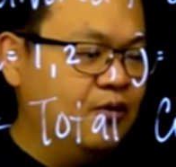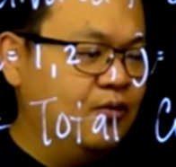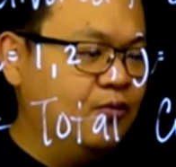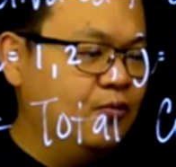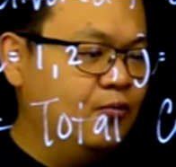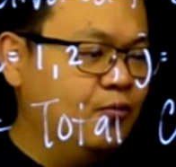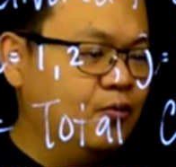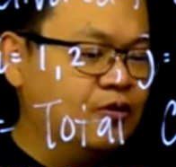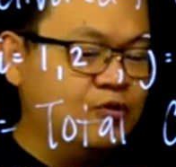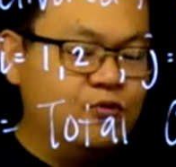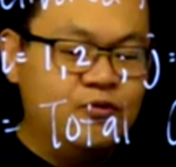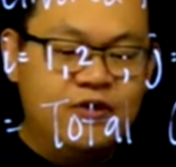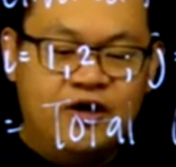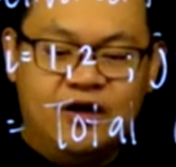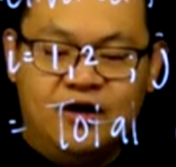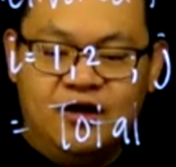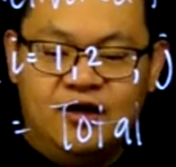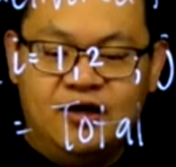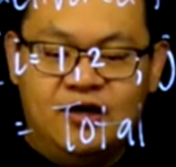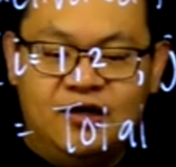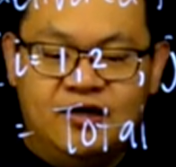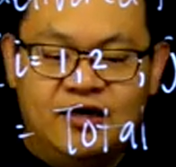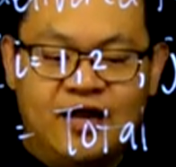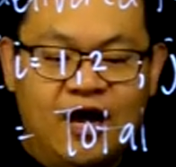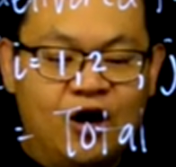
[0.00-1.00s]
What we
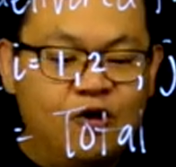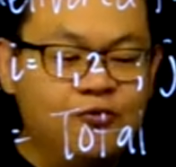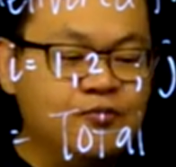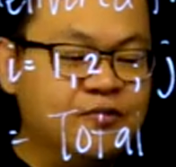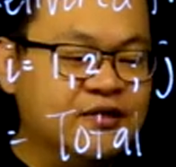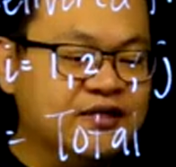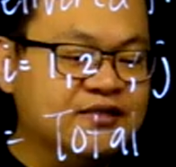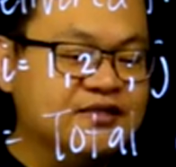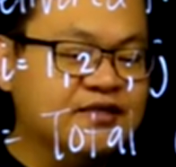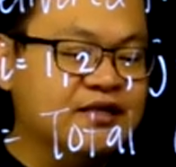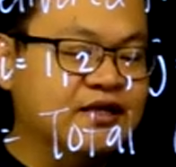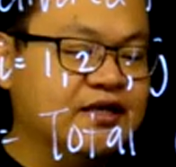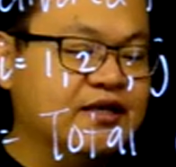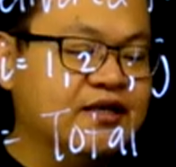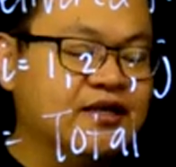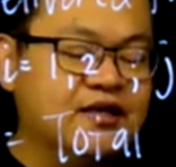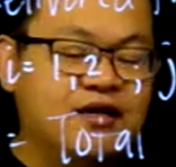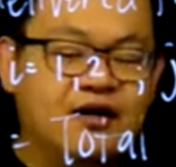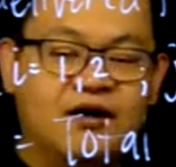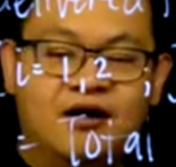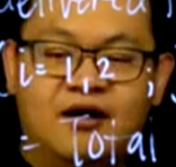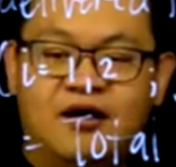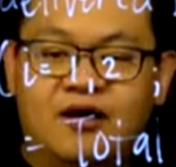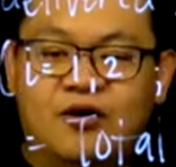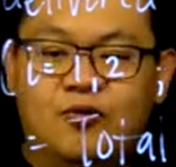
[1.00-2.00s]
are now missing
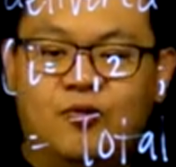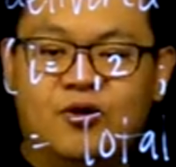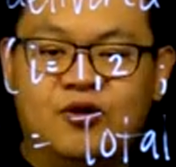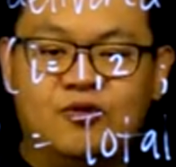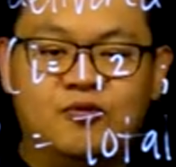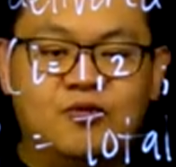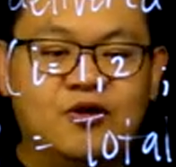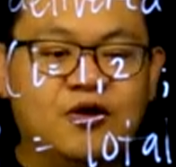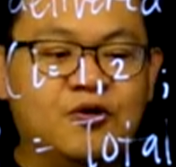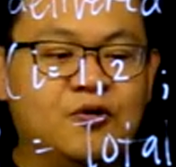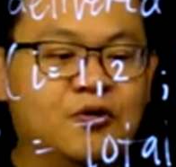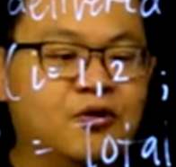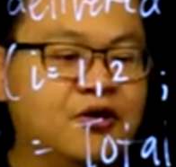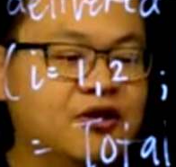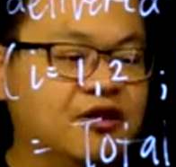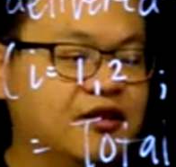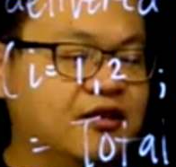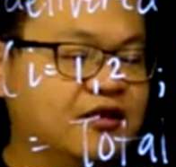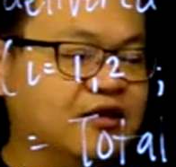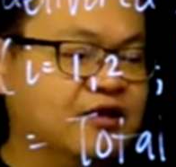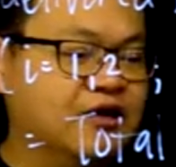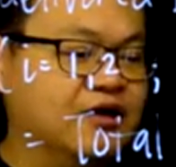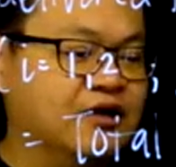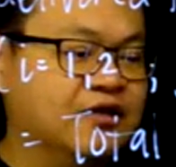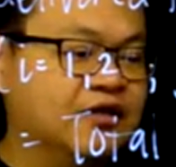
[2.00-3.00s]
are what we call
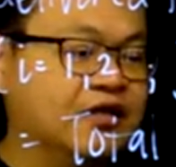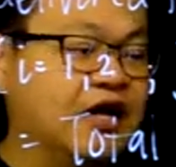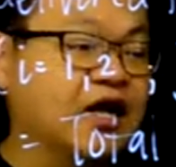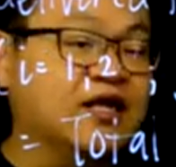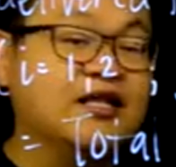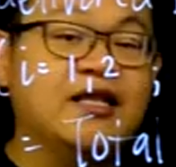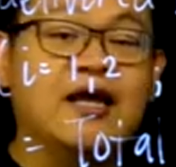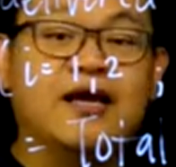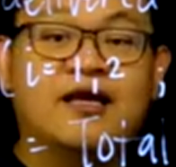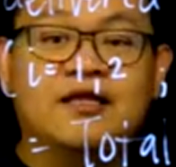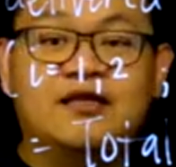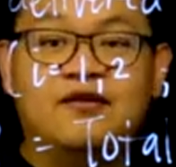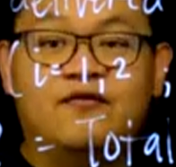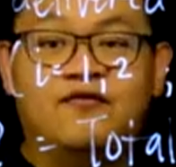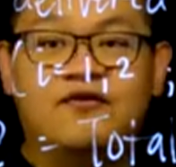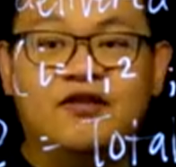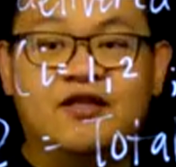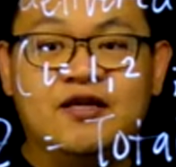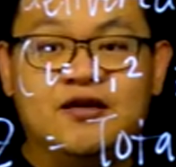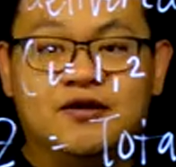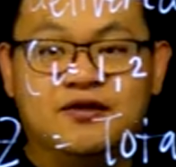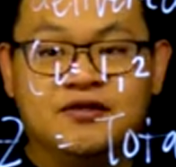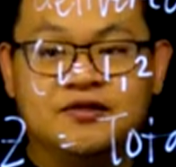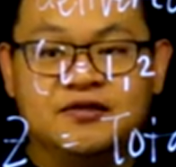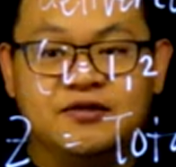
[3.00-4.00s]
the
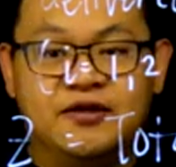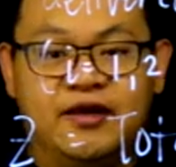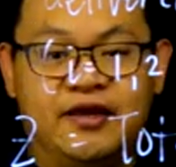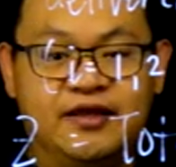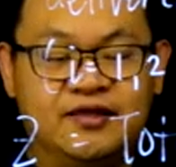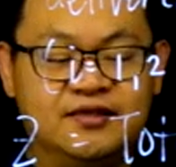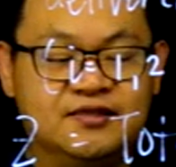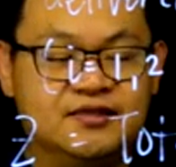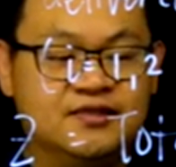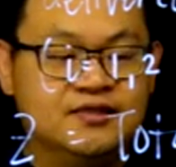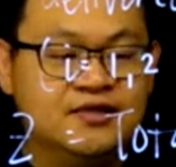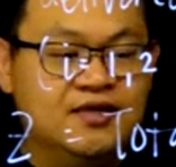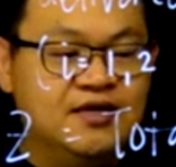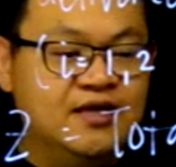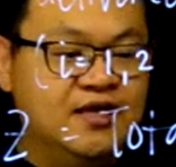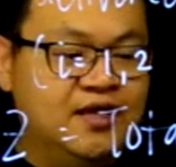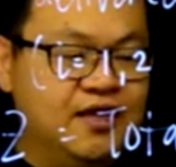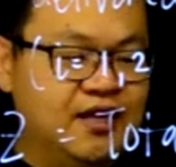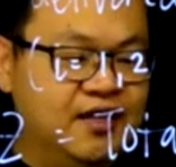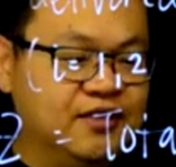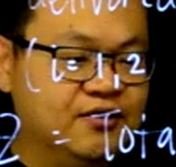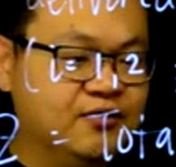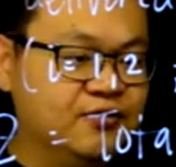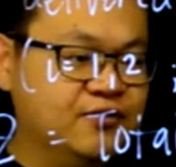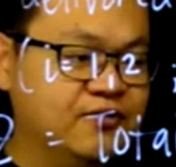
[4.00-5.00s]
non-negativity constraints.
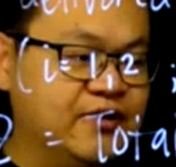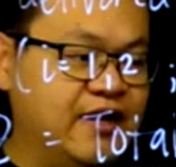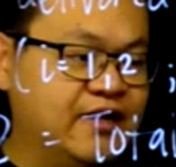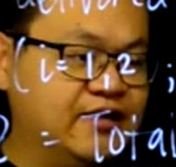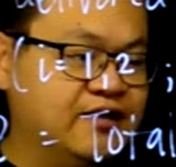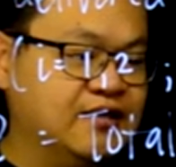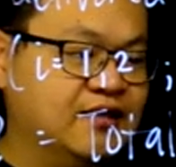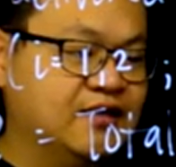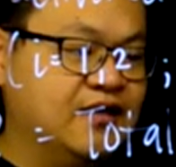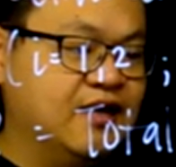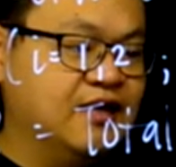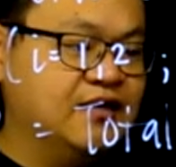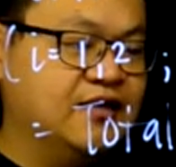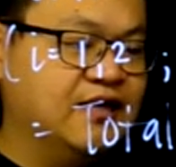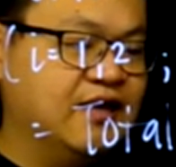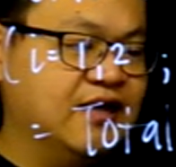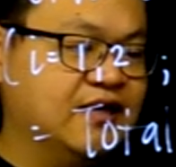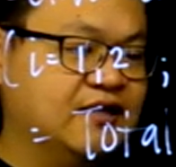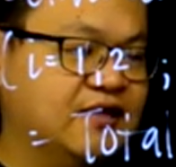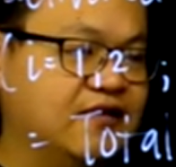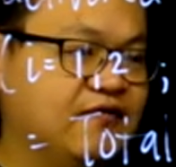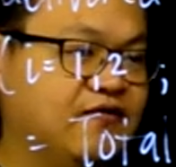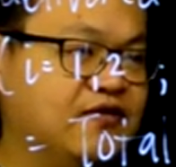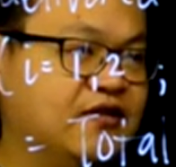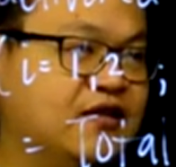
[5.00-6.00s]
And to write the
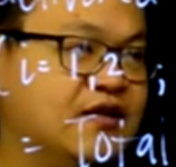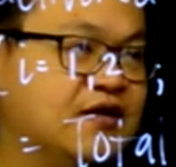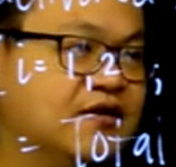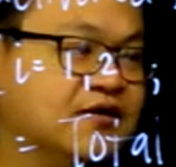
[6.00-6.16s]
non-negativity